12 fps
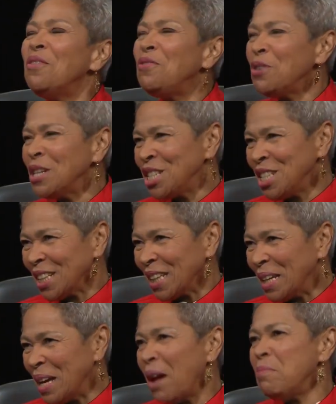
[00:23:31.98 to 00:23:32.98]

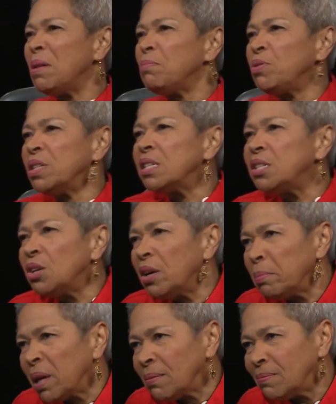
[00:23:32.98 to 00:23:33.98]
Fortunately, I met Prince
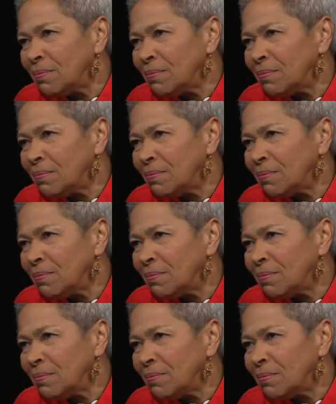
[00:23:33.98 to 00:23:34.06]
Charming.